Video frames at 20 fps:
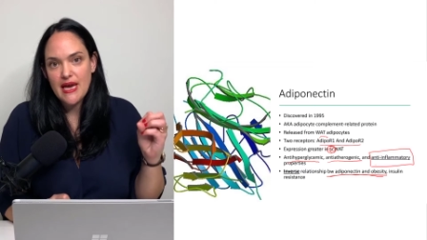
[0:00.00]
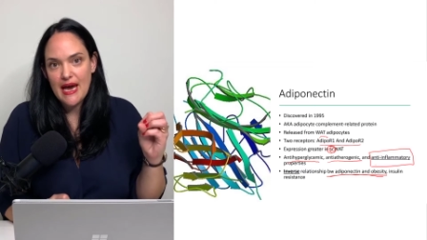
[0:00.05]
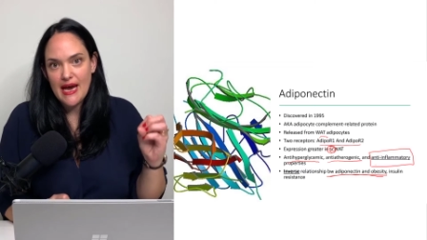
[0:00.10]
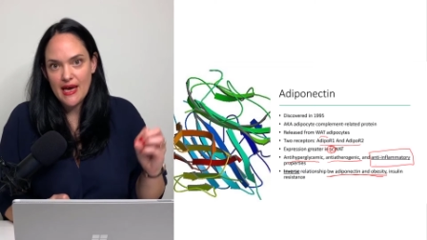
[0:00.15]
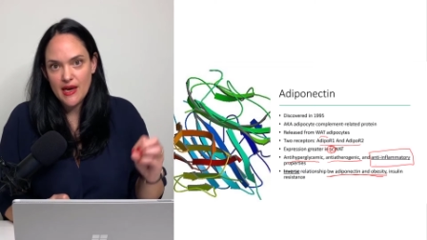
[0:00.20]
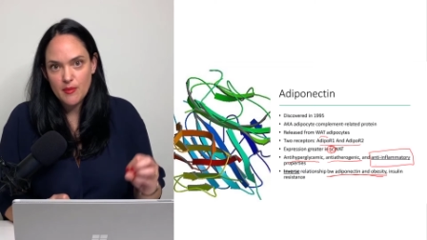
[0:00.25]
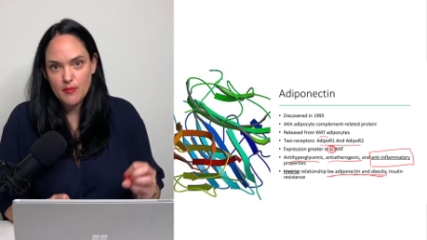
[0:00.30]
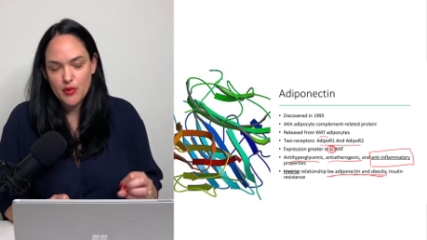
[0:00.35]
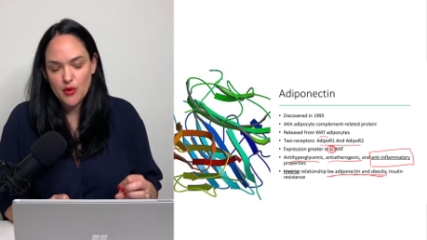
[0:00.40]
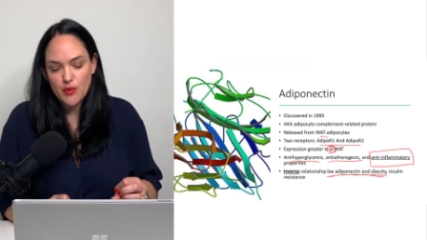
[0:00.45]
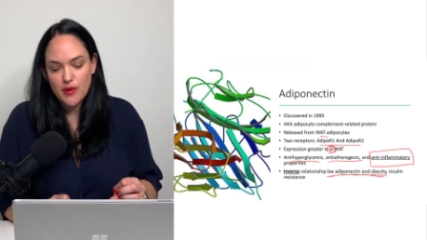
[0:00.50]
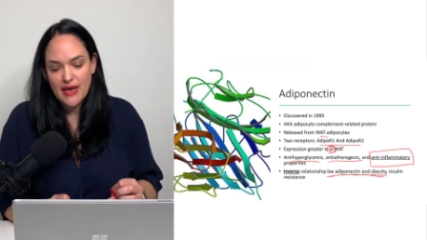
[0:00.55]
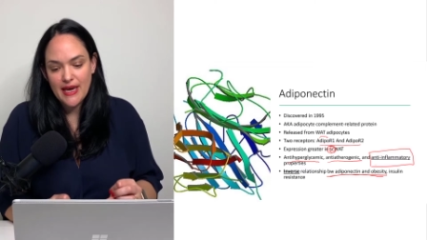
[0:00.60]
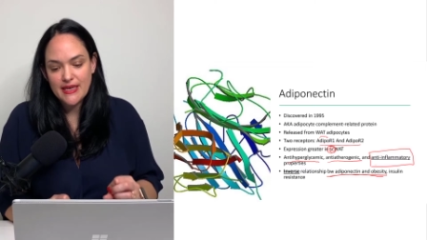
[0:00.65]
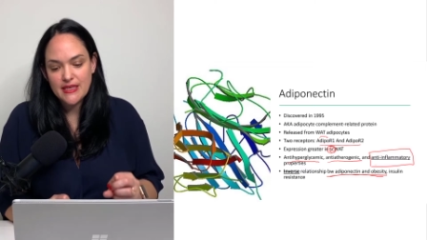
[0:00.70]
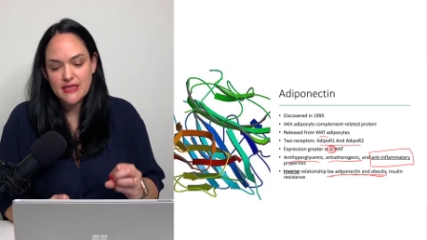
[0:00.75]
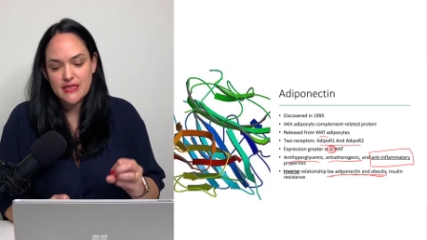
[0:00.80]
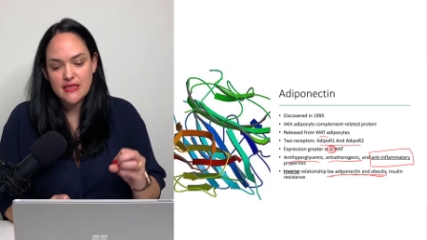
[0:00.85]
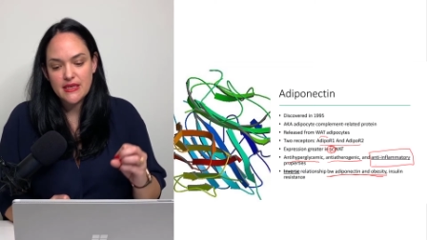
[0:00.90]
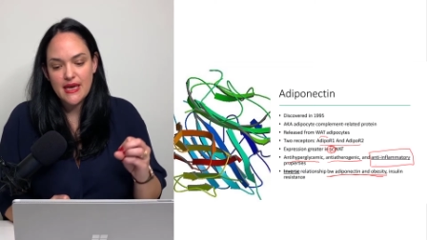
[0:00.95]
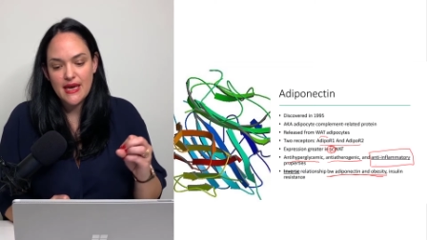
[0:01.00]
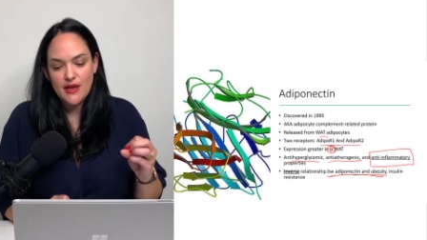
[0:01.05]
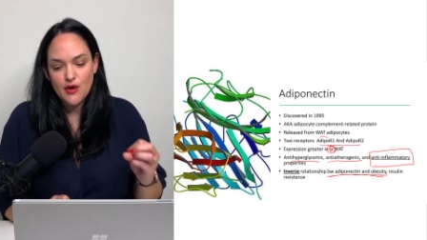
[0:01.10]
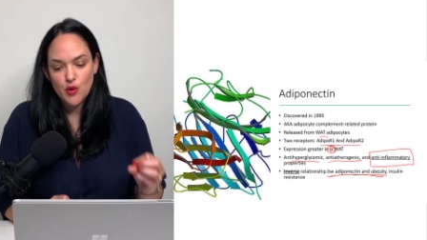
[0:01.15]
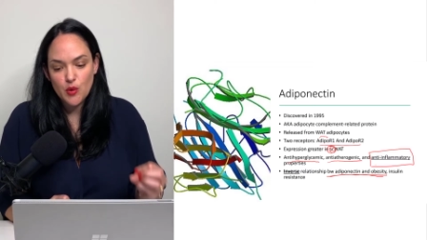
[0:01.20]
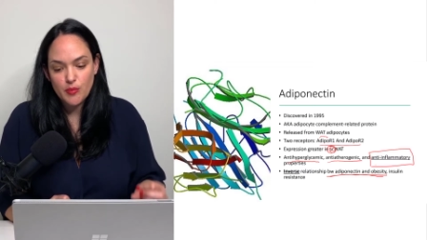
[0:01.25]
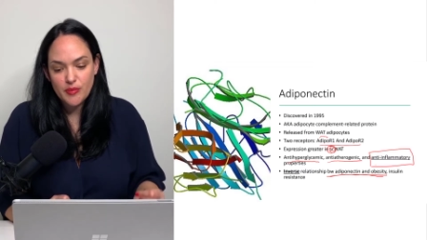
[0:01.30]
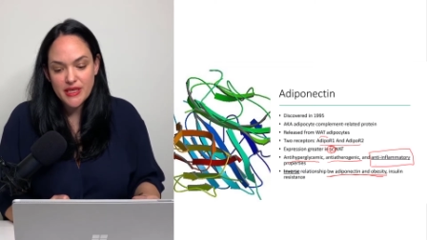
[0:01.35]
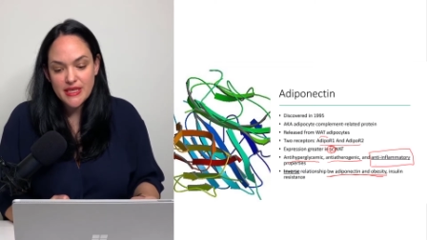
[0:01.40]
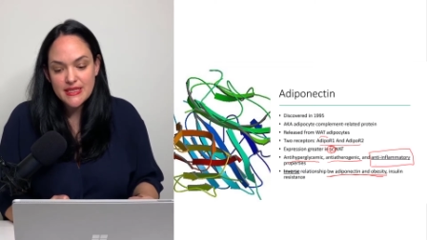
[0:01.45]
adiponectin and
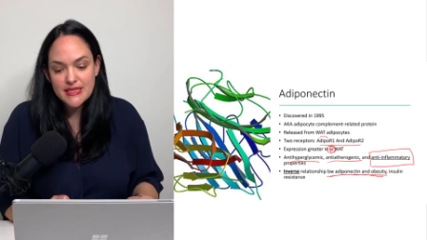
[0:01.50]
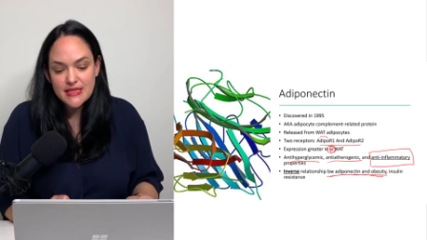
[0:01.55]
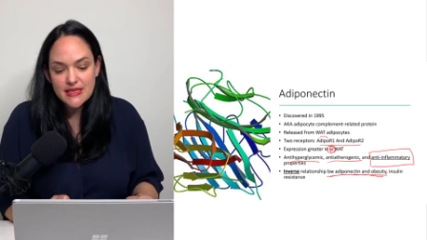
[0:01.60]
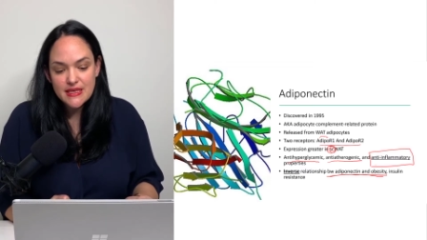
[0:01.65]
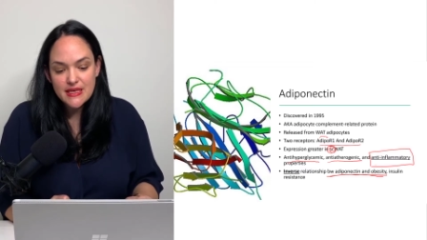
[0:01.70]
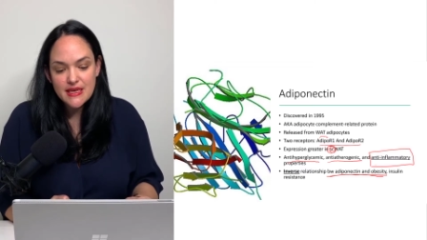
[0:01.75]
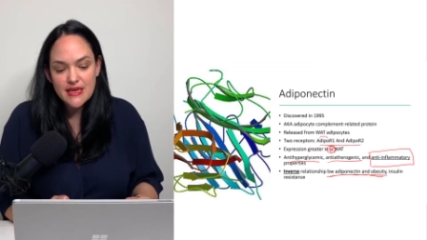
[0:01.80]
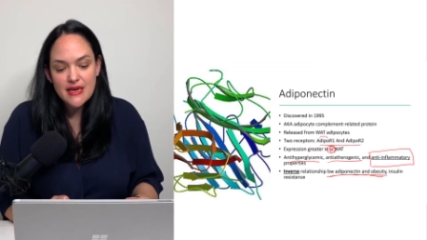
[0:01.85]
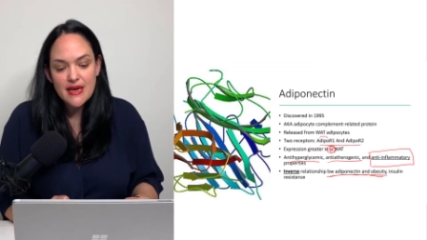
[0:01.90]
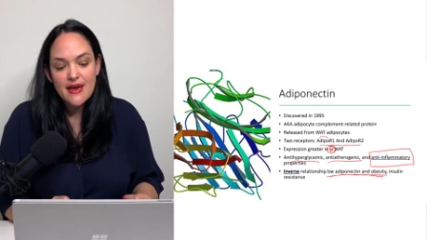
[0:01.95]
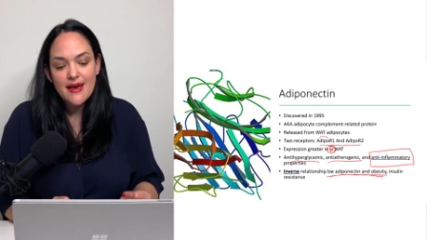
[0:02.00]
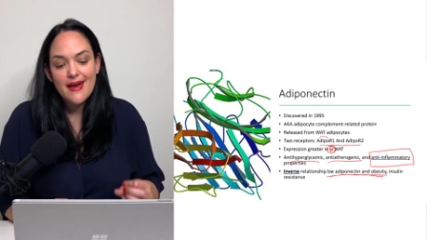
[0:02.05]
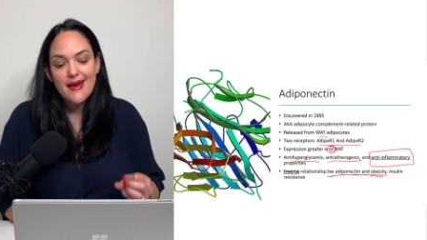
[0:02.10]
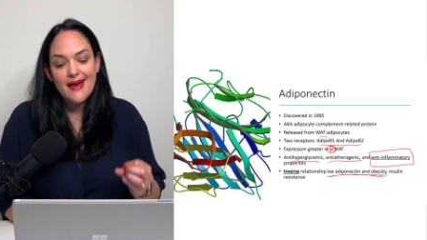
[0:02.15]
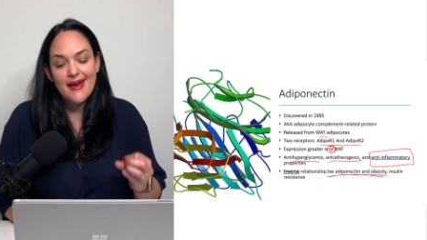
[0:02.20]
obesity